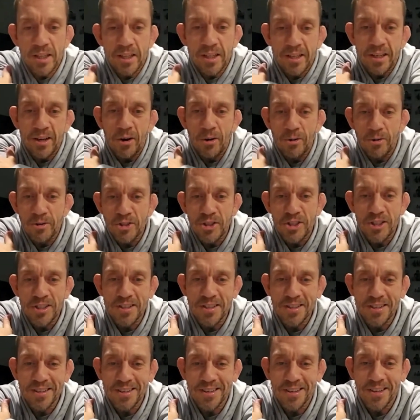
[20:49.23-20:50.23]
to the
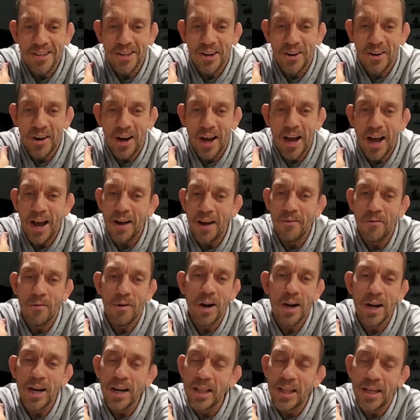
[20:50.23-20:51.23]
coach. I
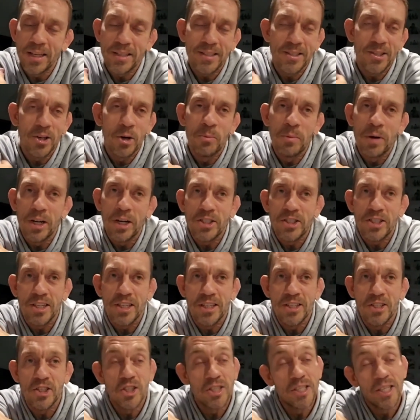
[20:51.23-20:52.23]
run into this so much.
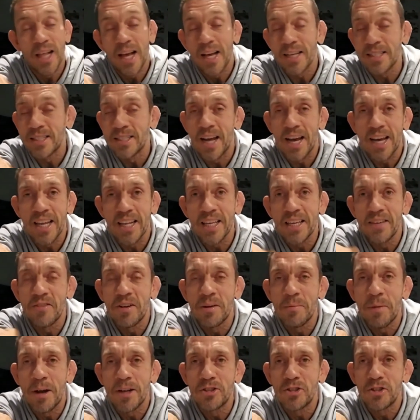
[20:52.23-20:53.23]
Just last night,
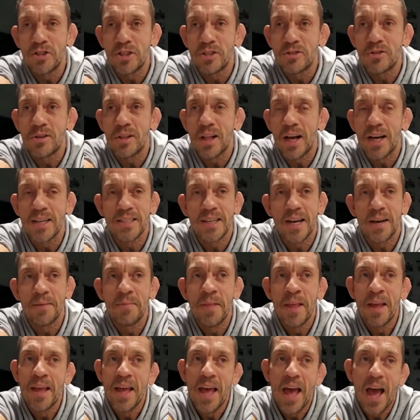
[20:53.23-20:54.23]
even in my jiu-jitsu class,
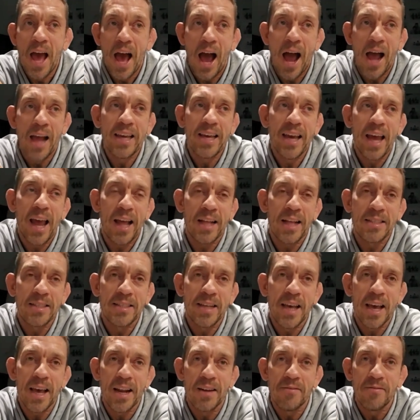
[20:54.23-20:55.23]
I can't
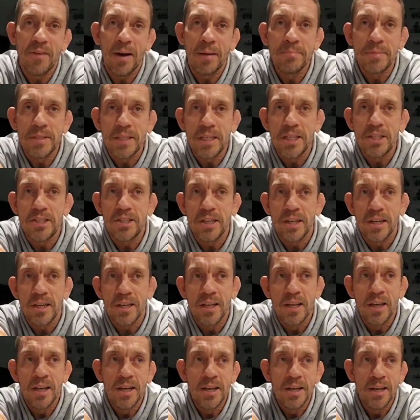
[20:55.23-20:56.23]
stand if I'm
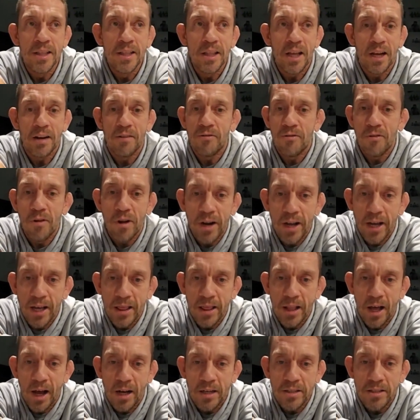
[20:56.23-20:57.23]
teaching like front
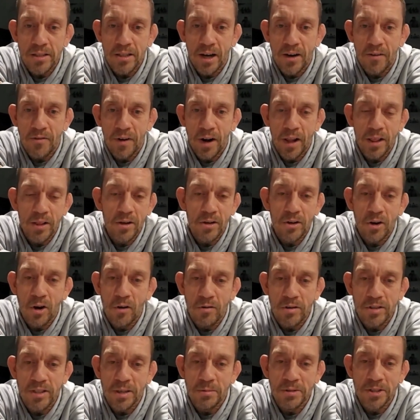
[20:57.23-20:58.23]
headlock stuff and I look
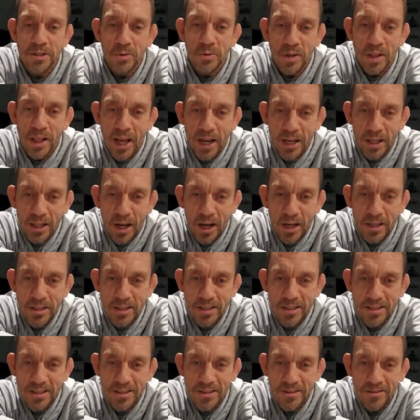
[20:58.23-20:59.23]
over someone's doing leg
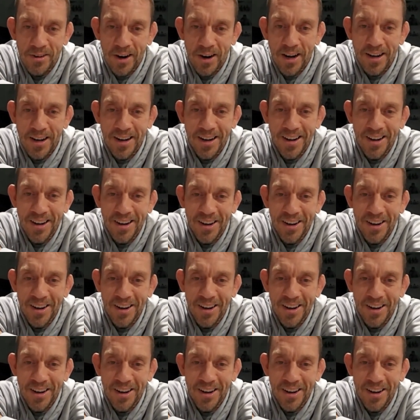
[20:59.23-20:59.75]
locks, right?